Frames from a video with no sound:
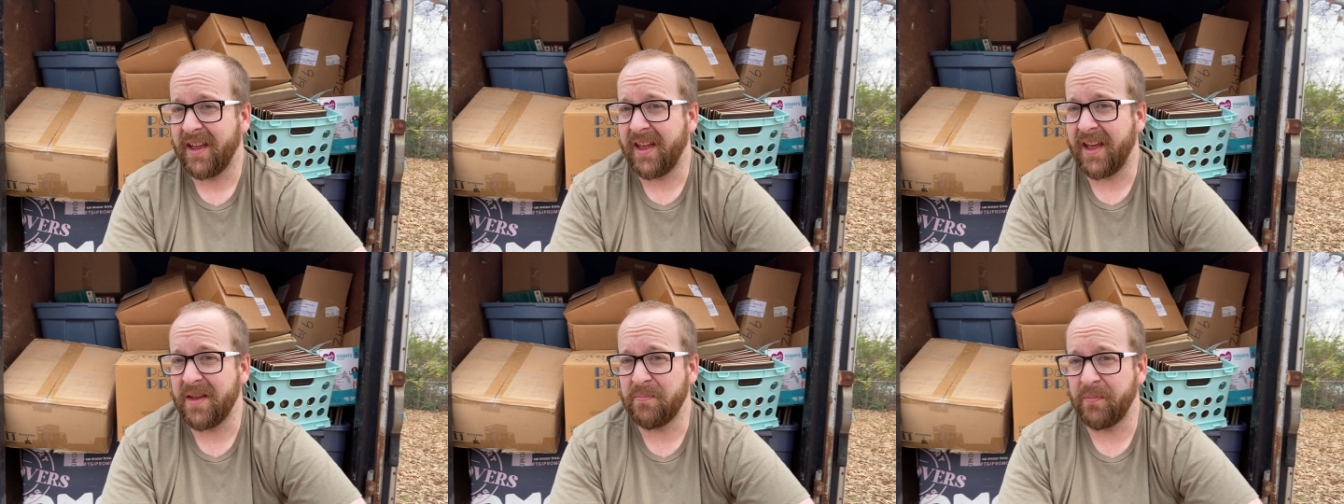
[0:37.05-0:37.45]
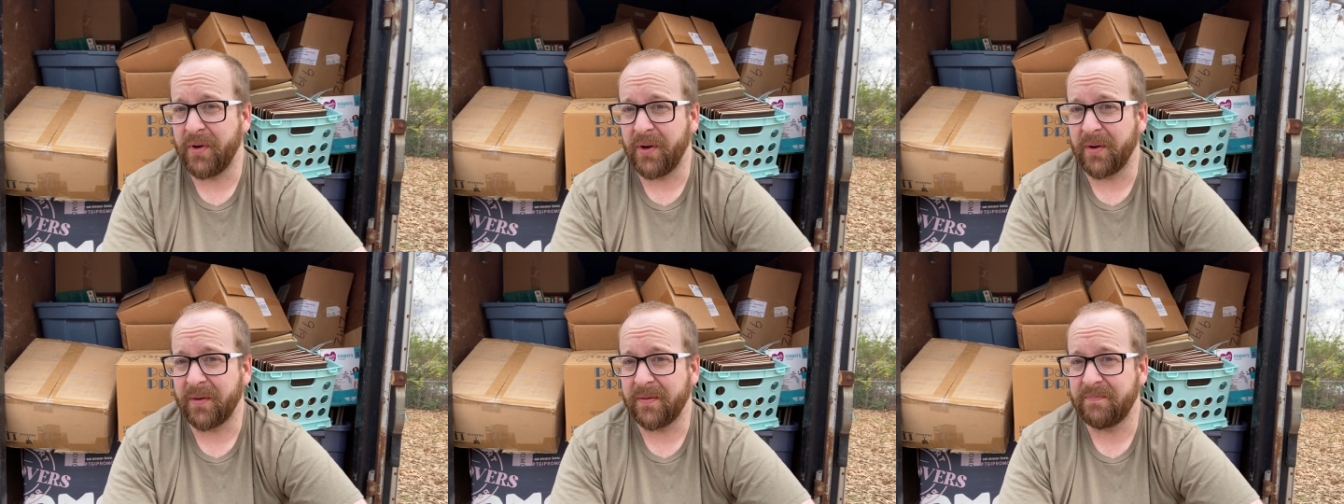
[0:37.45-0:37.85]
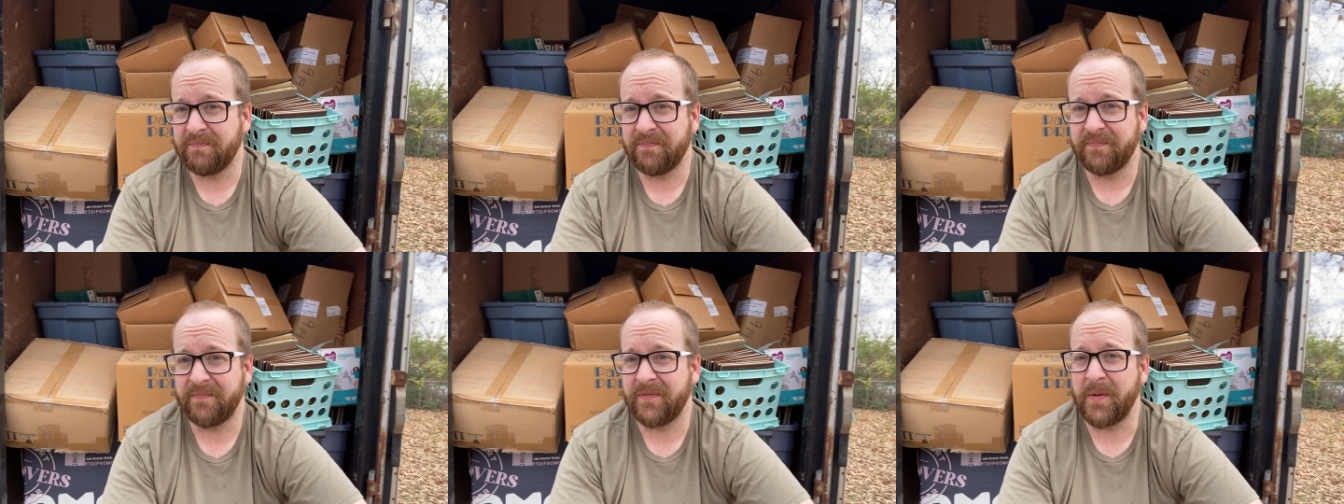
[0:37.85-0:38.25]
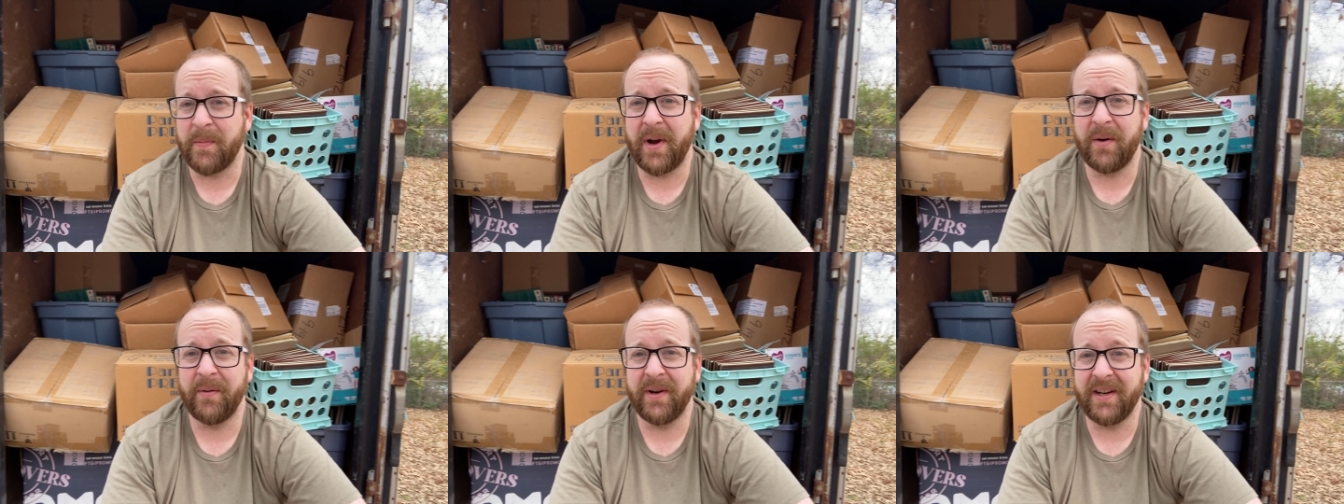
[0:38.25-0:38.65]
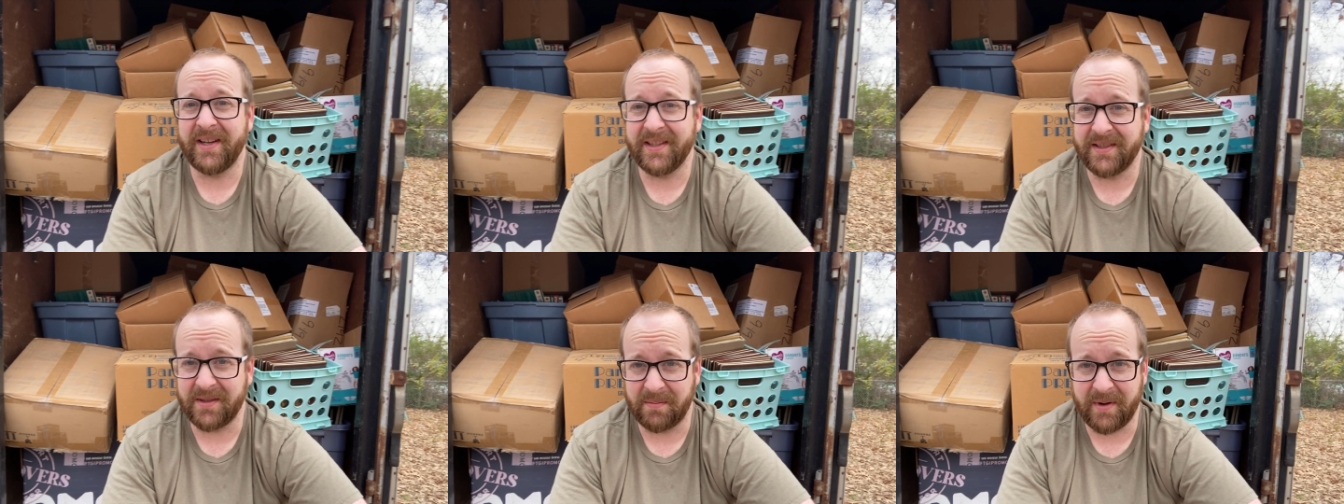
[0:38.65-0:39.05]
in bulk, no matter what it
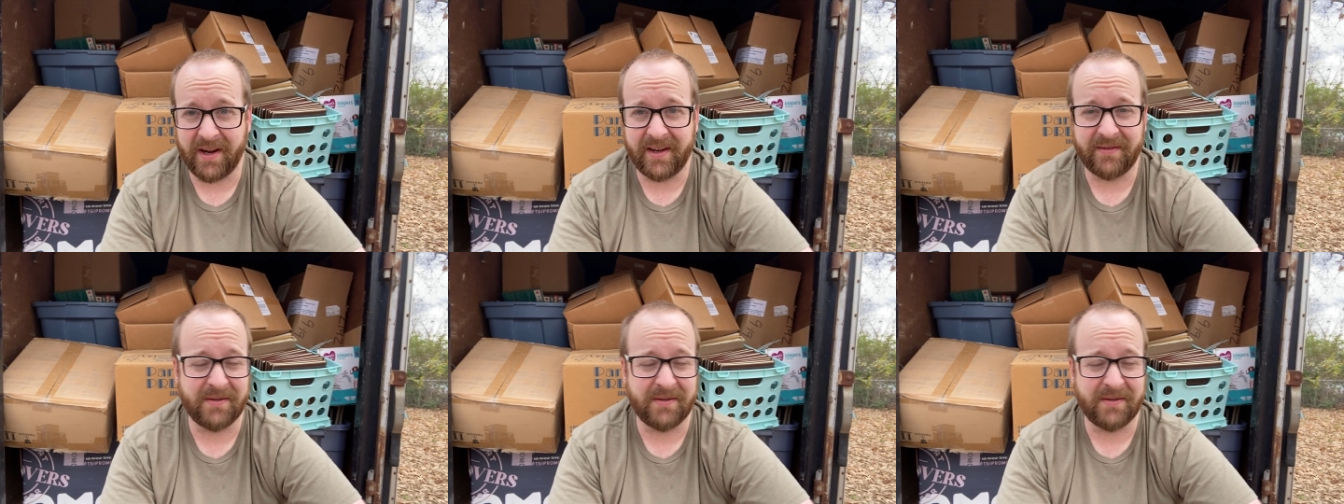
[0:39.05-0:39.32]
is you're buying.